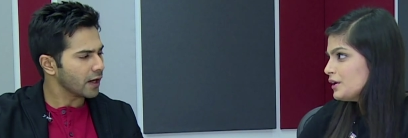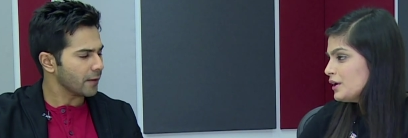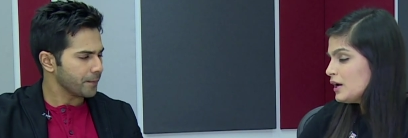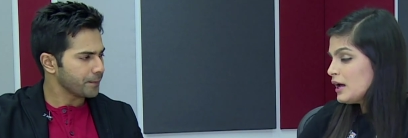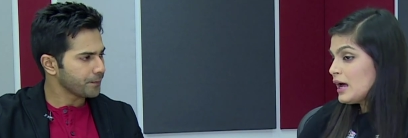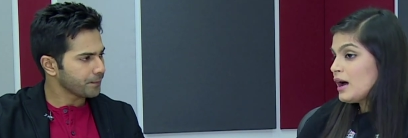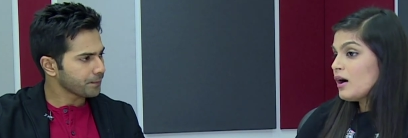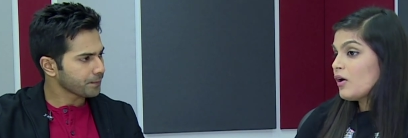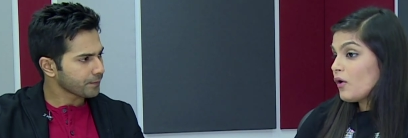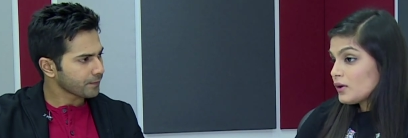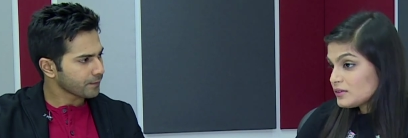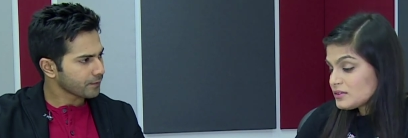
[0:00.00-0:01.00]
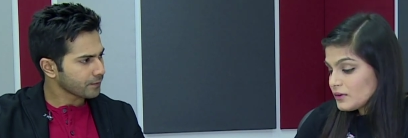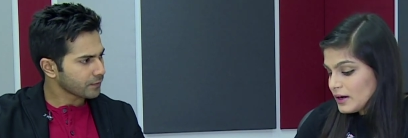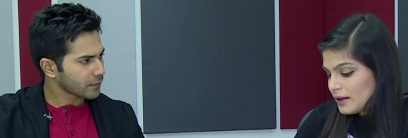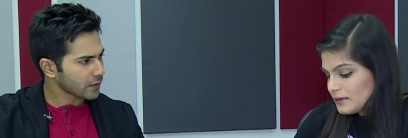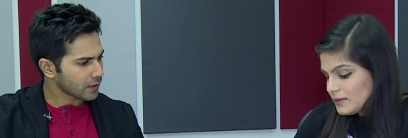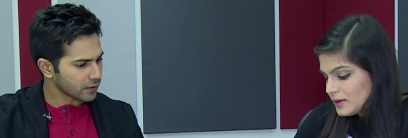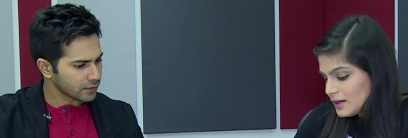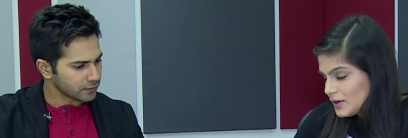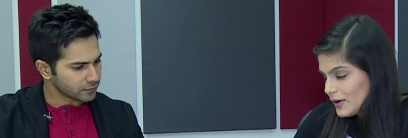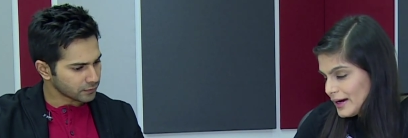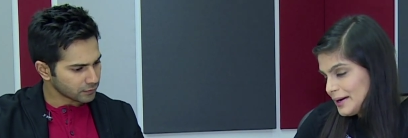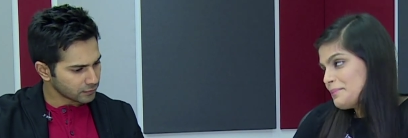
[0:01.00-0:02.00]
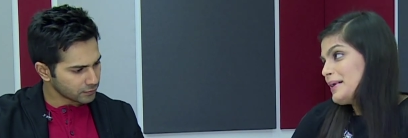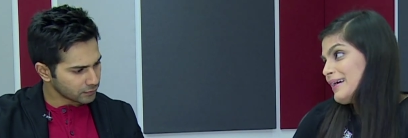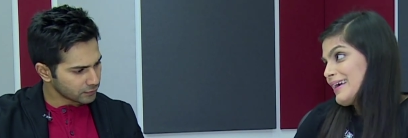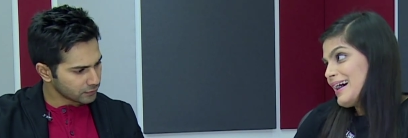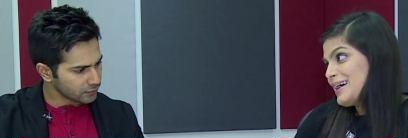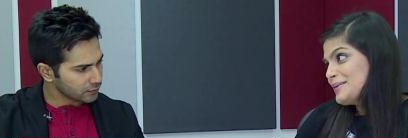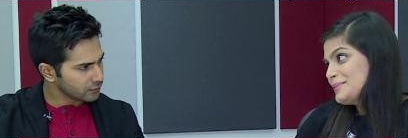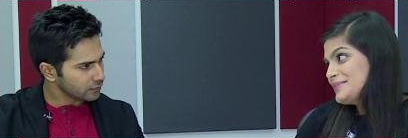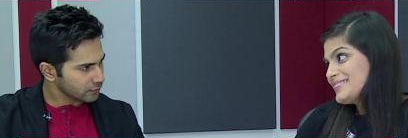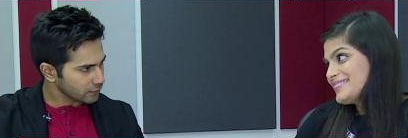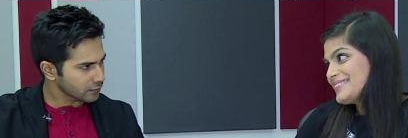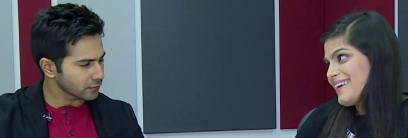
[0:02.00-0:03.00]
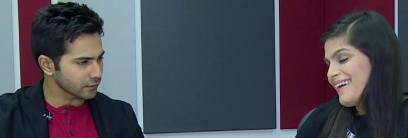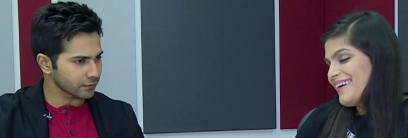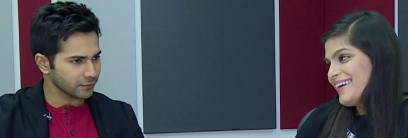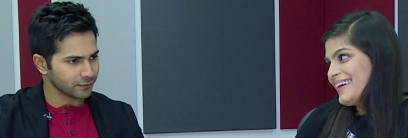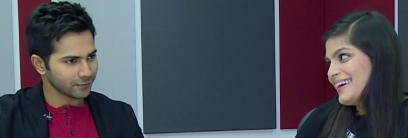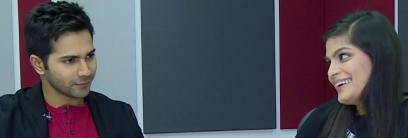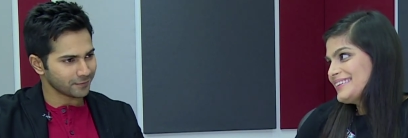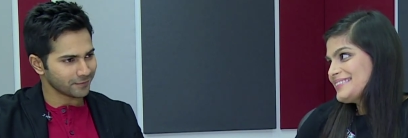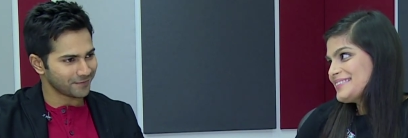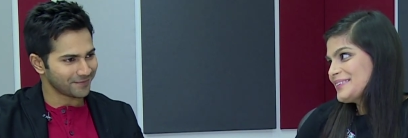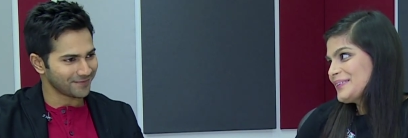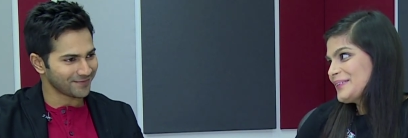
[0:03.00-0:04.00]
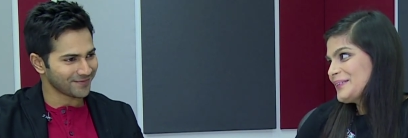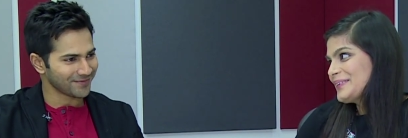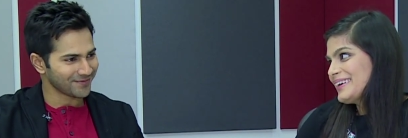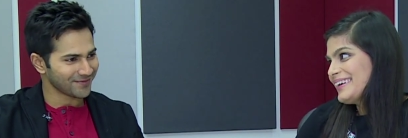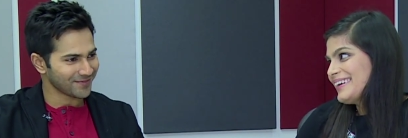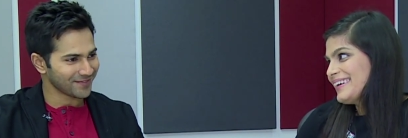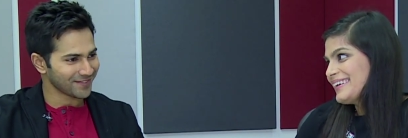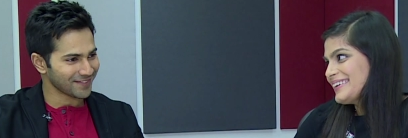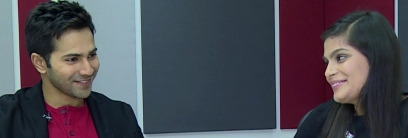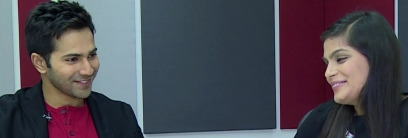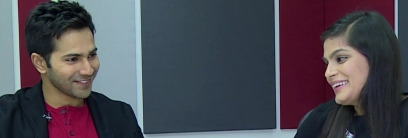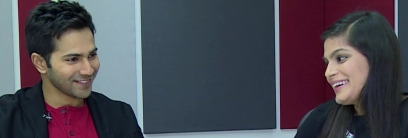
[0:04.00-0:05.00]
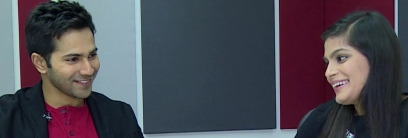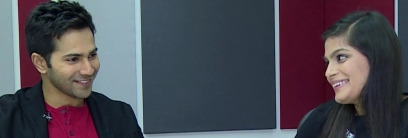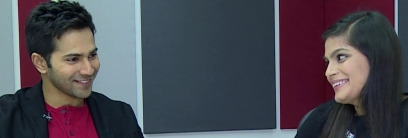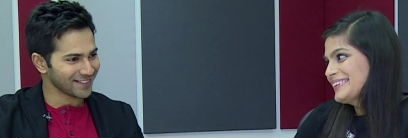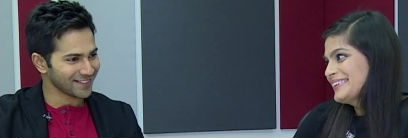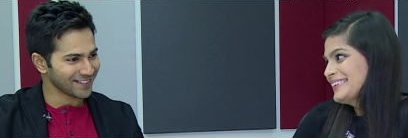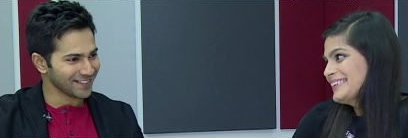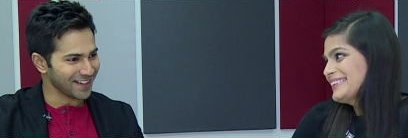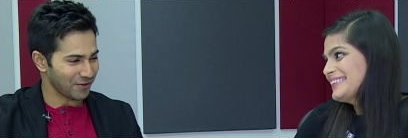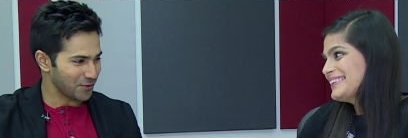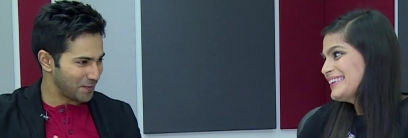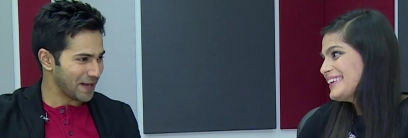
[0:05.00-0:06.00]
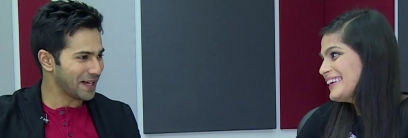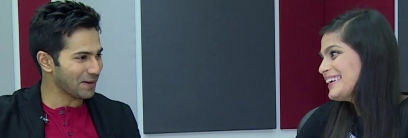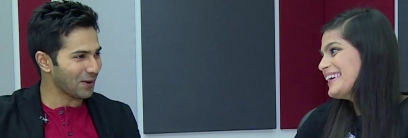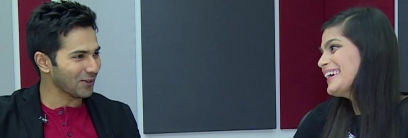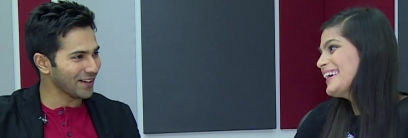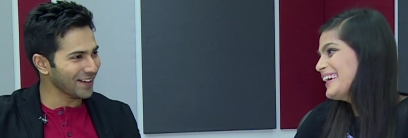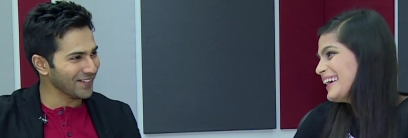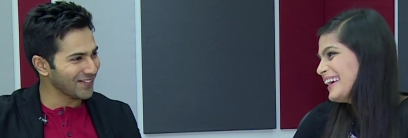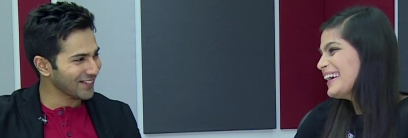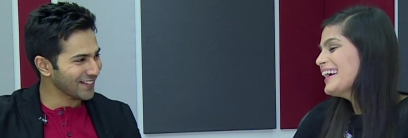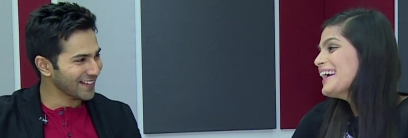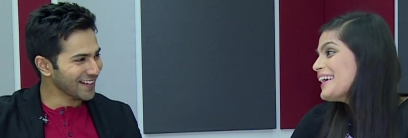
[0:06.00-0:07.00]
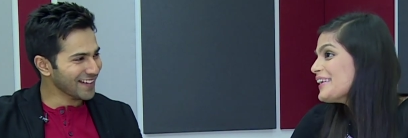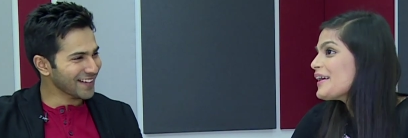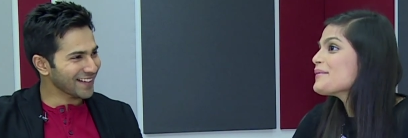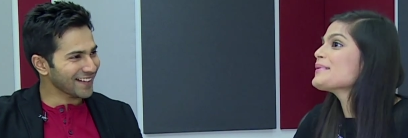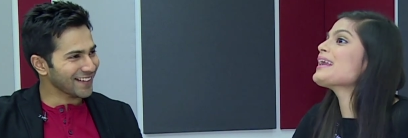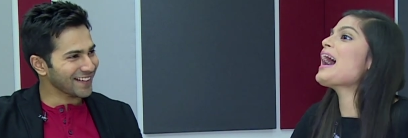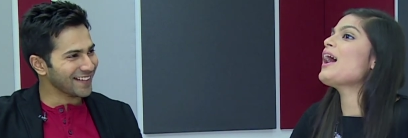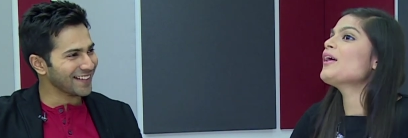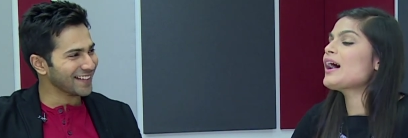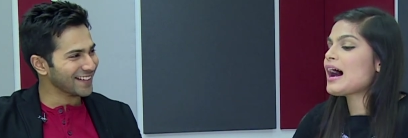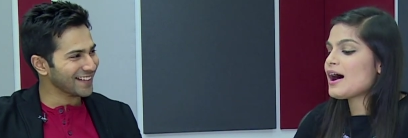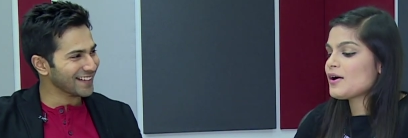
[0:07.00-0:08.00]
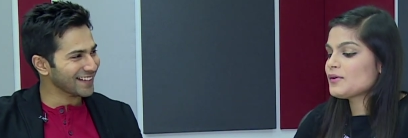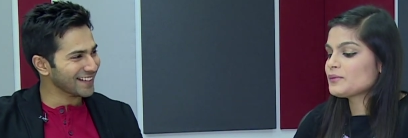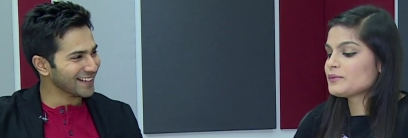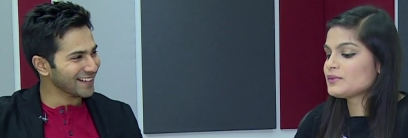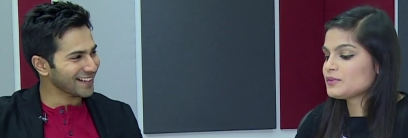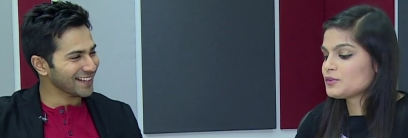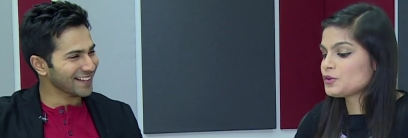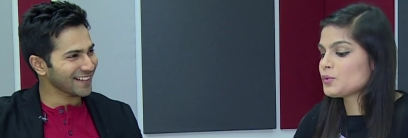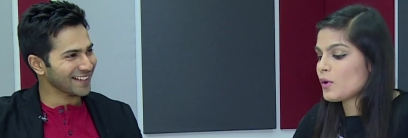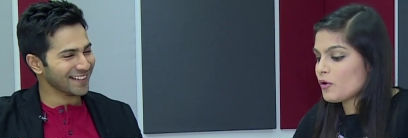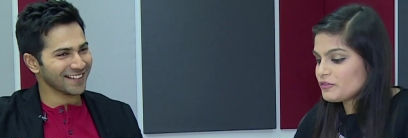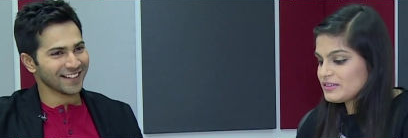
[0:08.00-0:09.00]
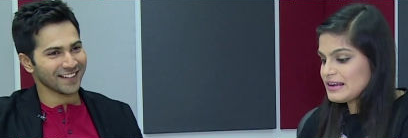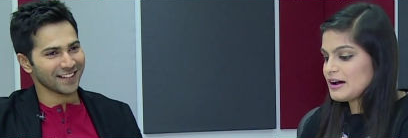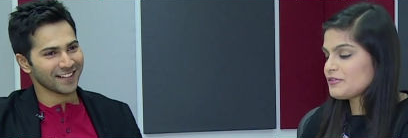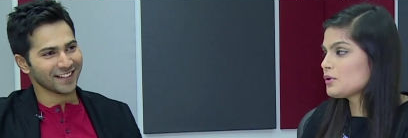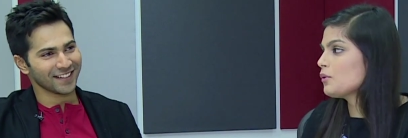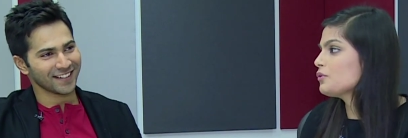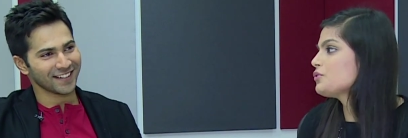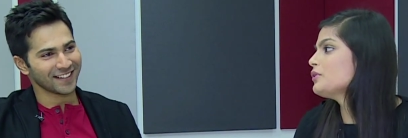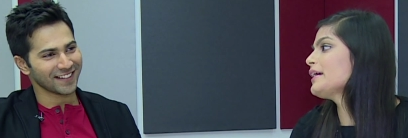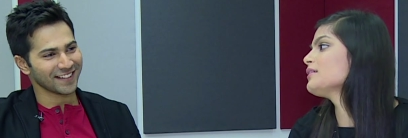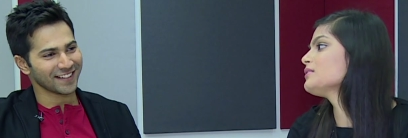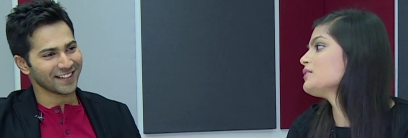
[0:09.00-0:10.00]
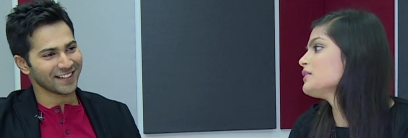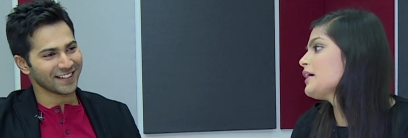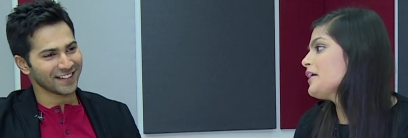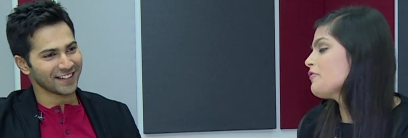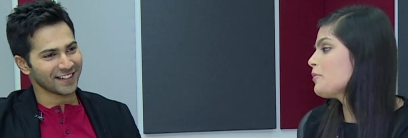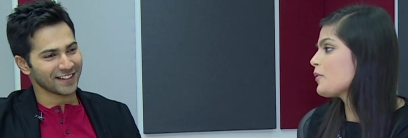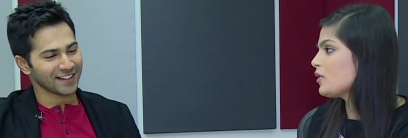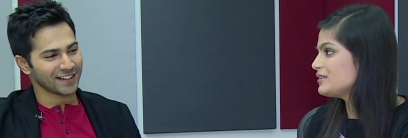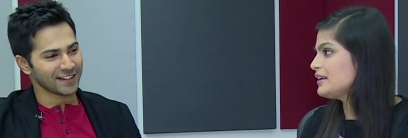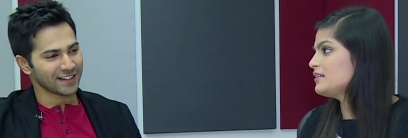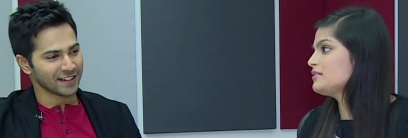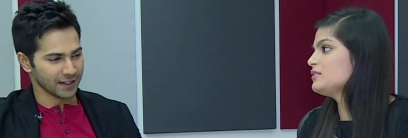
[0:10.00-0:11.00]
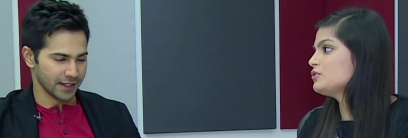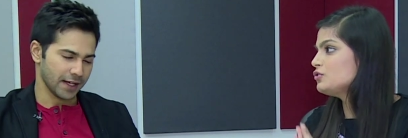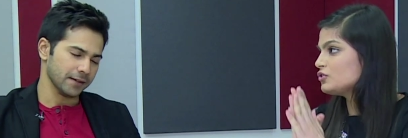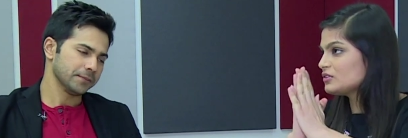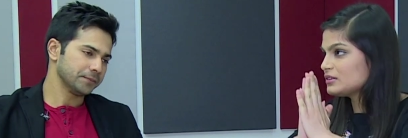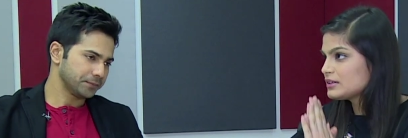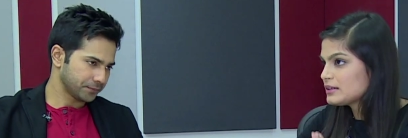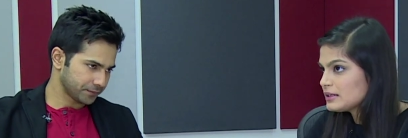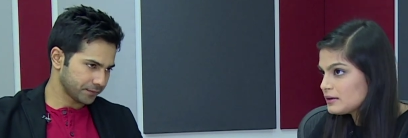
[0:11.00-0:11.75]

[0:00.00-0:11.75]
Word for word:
Speaker 1: Yeah. Also, another thing, your eight pack abs. Hmm. So uh, yeah
Speaker 2: have to speak about that.
Speaker 1: no, I mean how how you obviously have to go through like a certain kind of a process yeah. just